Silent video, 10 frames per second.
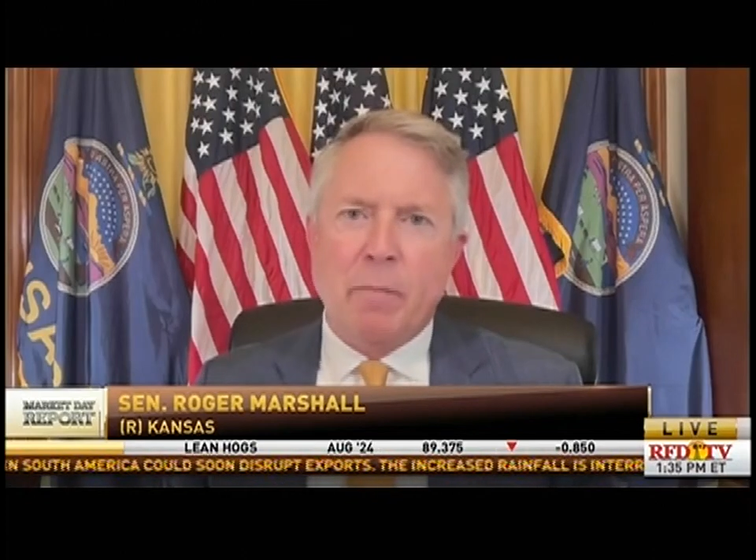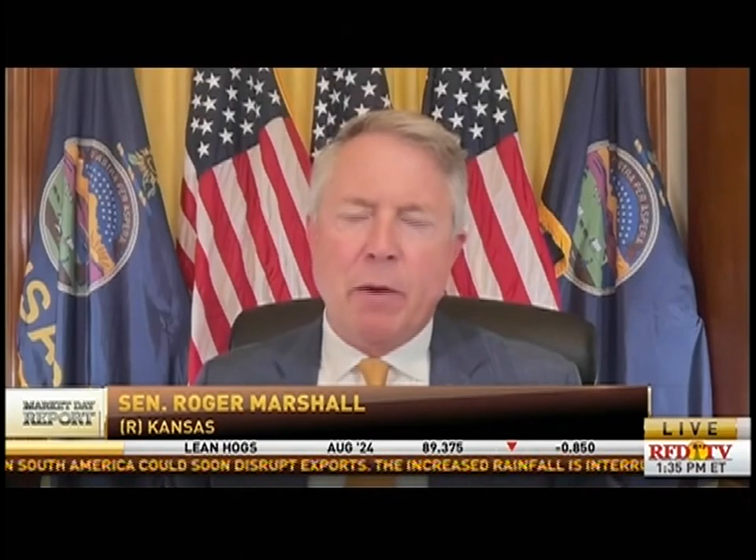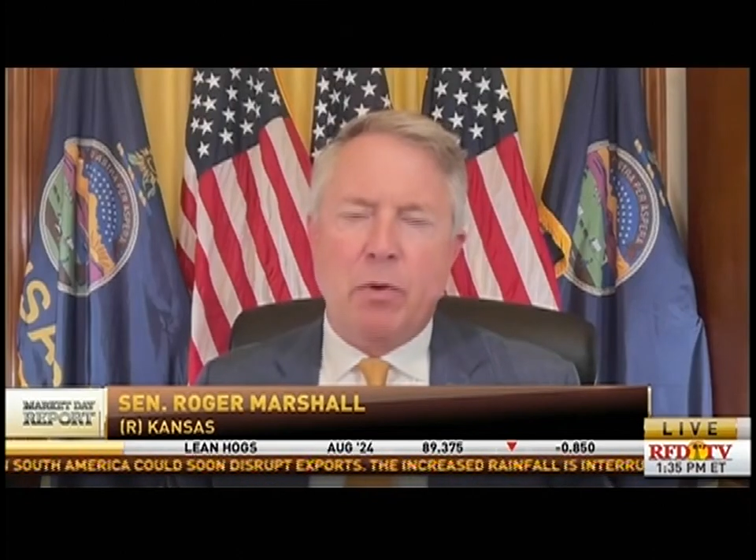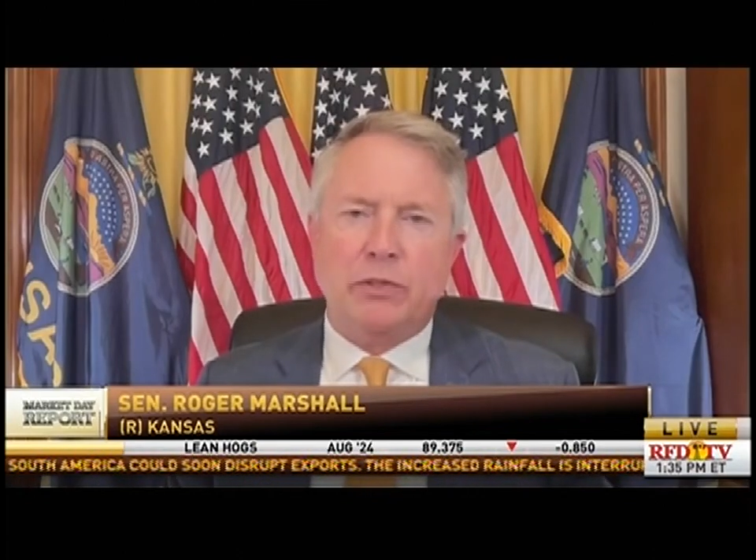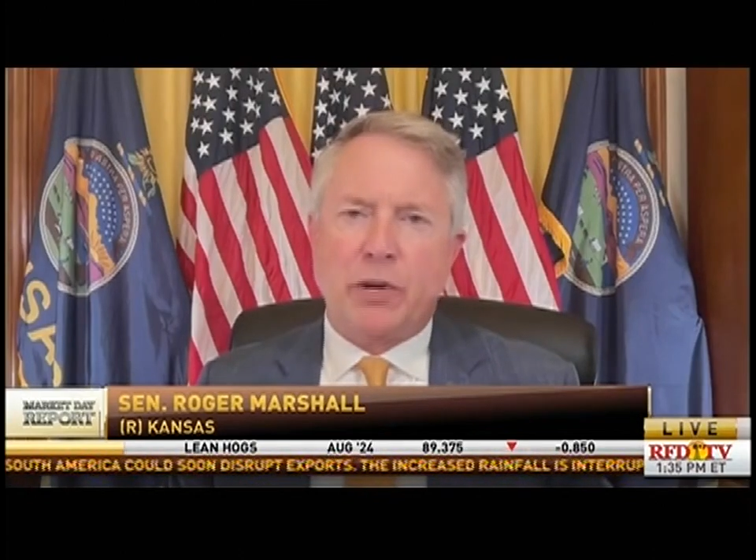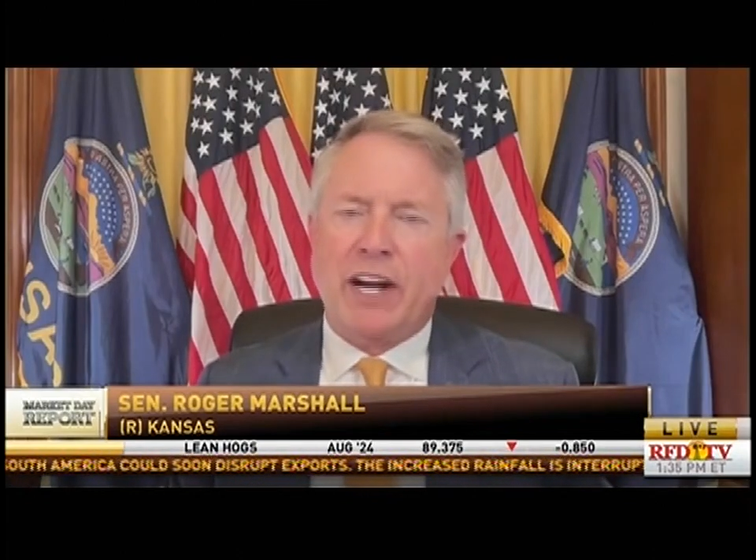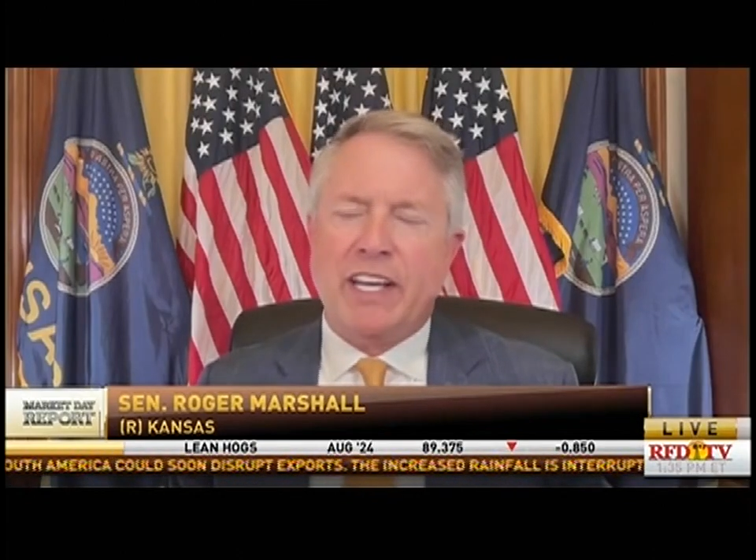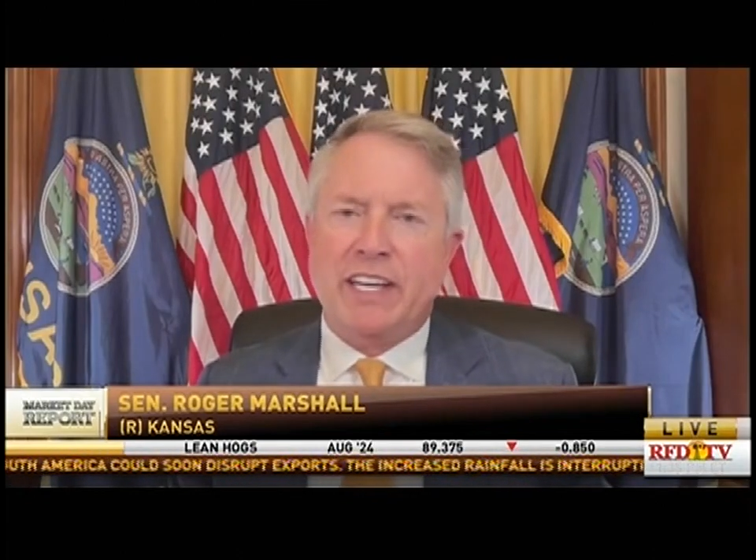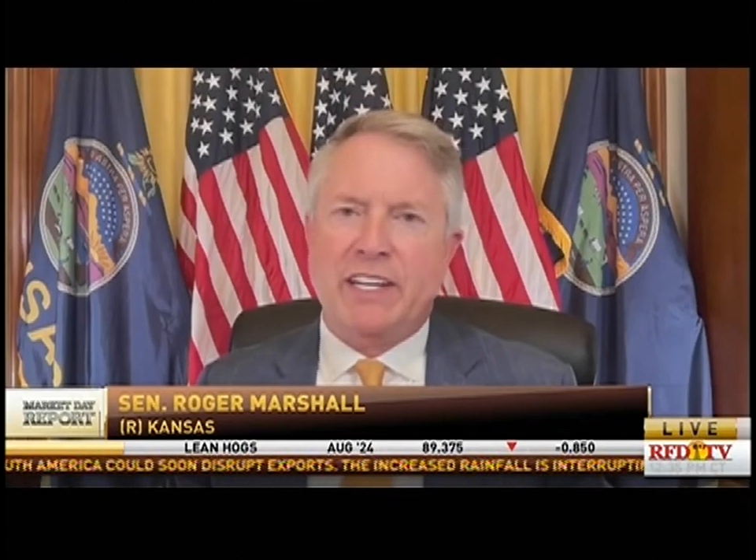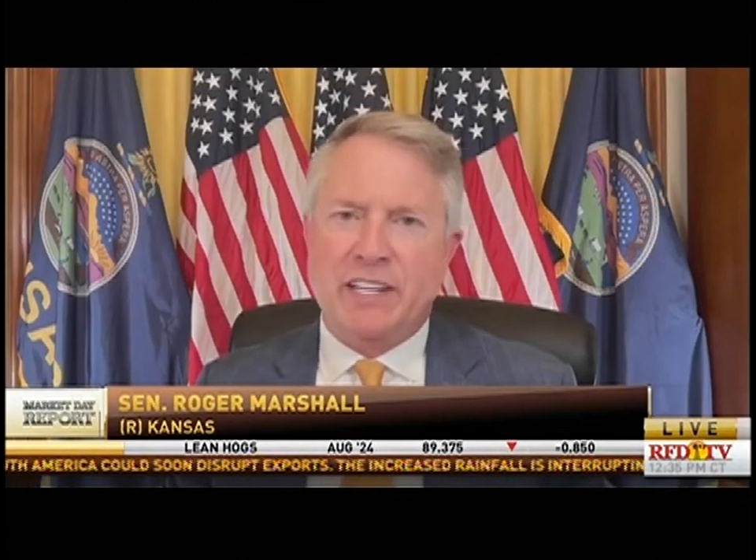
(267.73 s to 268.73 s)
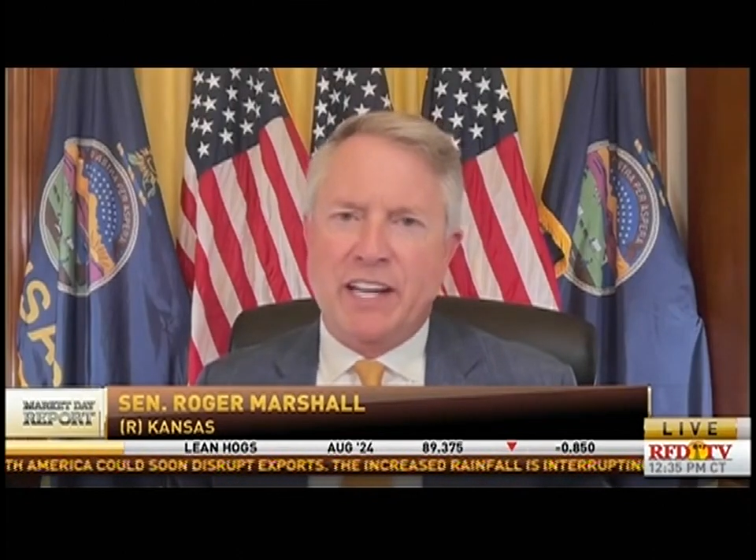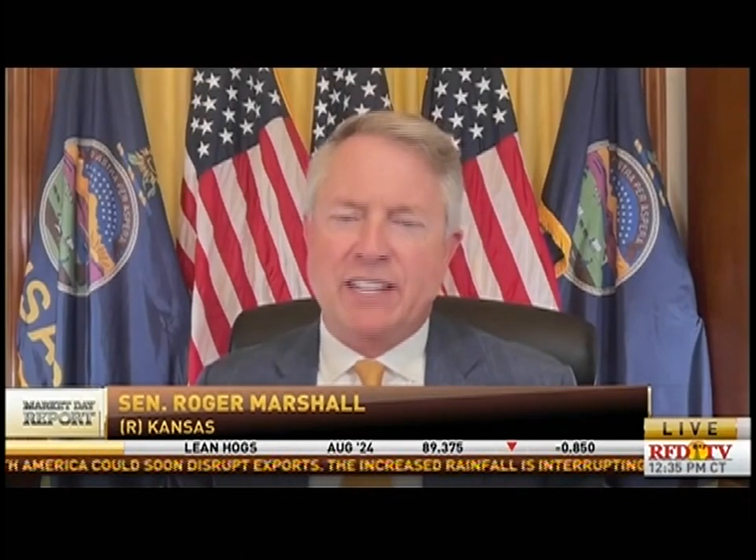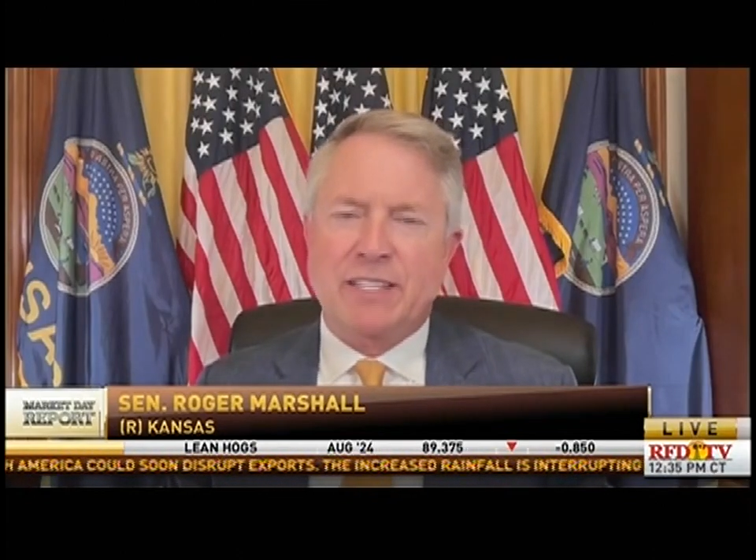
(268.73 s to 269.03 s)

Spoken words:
but we'll try to get it done